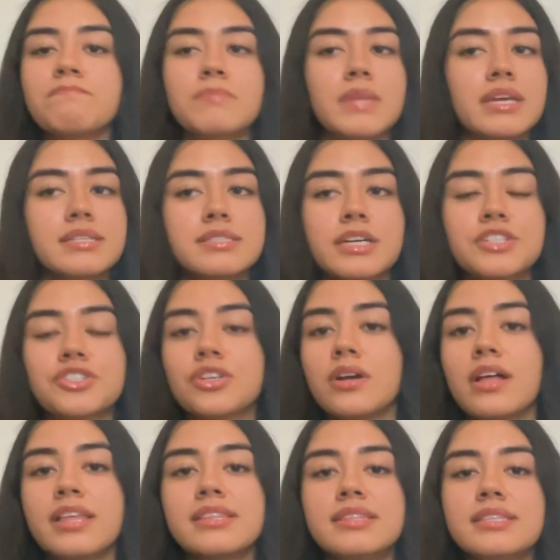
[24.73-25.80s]

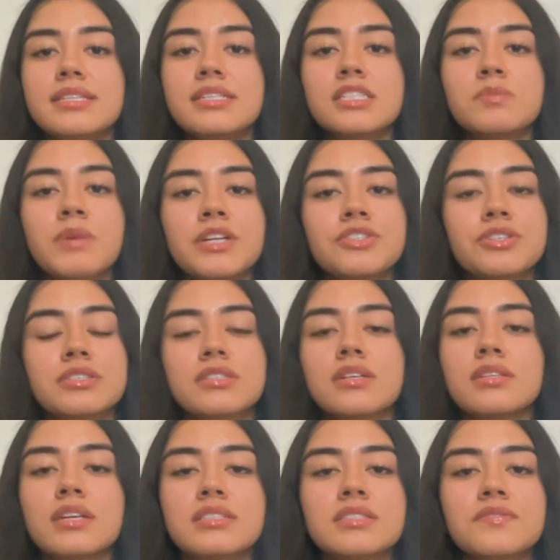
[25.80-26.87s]
etc. These metrics
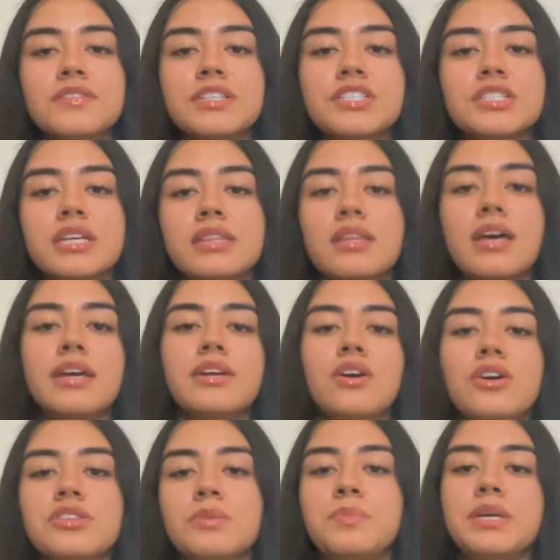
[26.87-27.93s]
collectively shed light
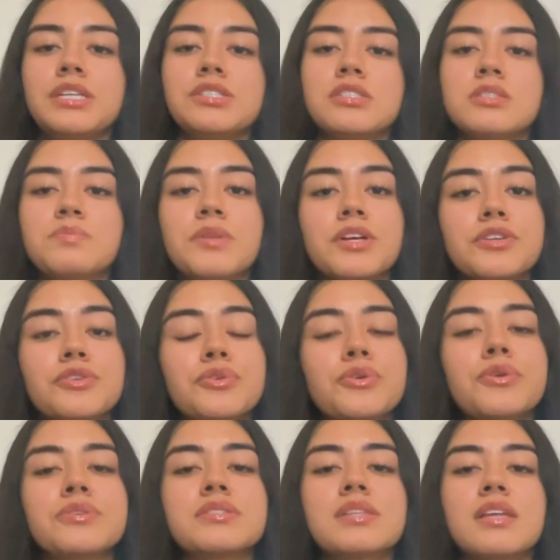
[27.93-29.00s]
on the patient's blood
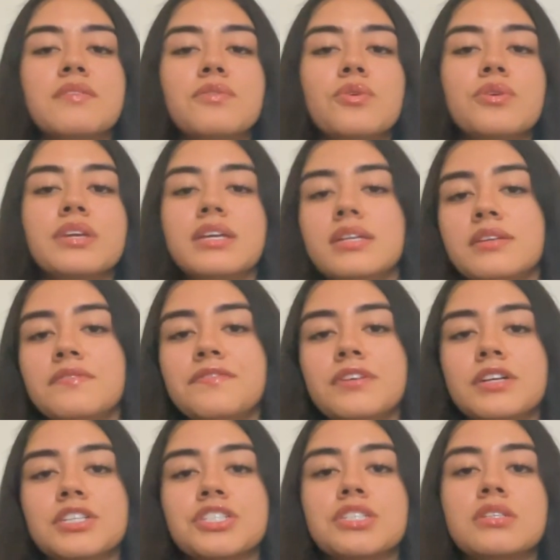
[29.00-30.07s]
glucose level, kidney
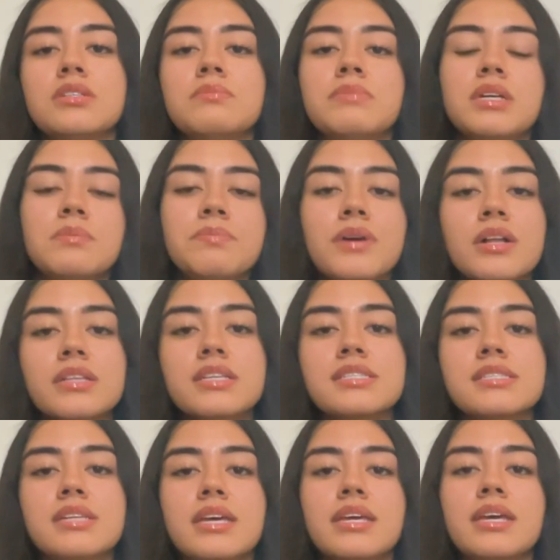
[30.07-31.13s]
function, metabolic
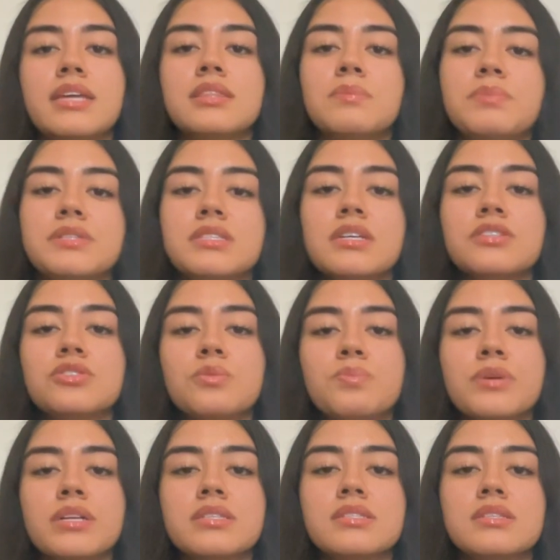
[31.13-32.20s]
state, and the potential
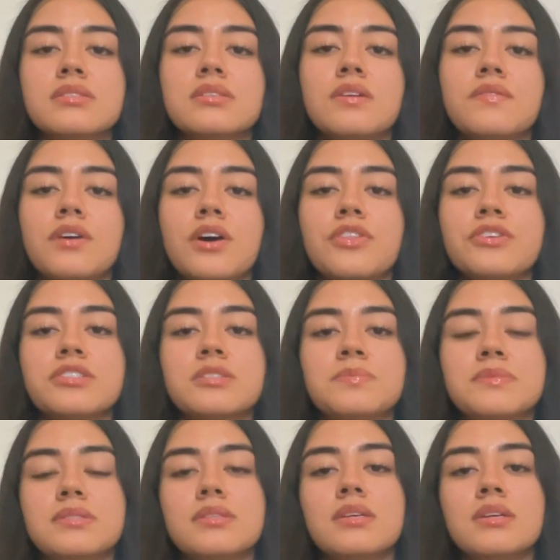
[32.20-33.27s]
presence of other
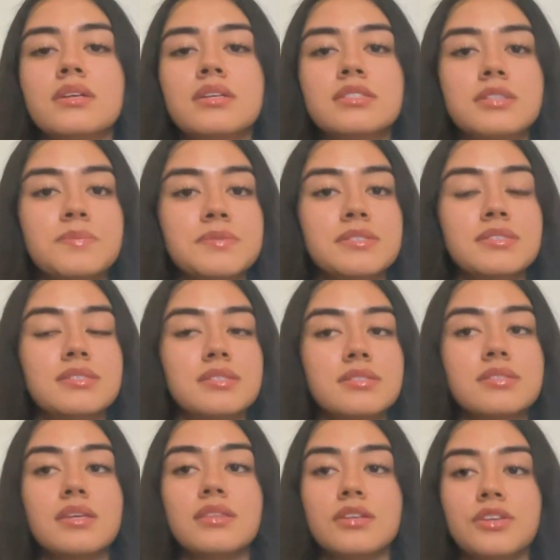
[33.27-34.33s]
substances
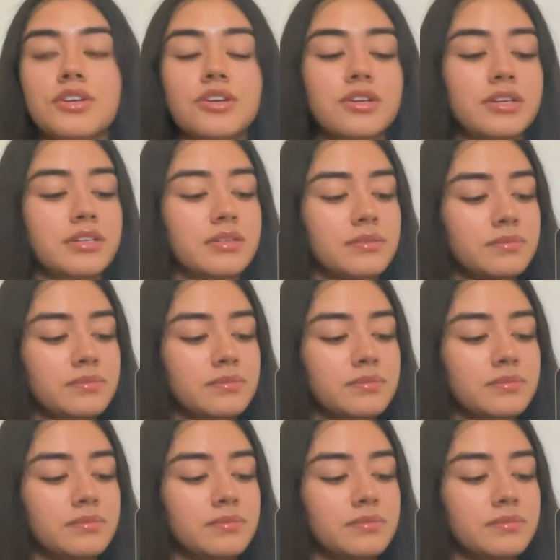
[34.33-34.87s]
in the urine.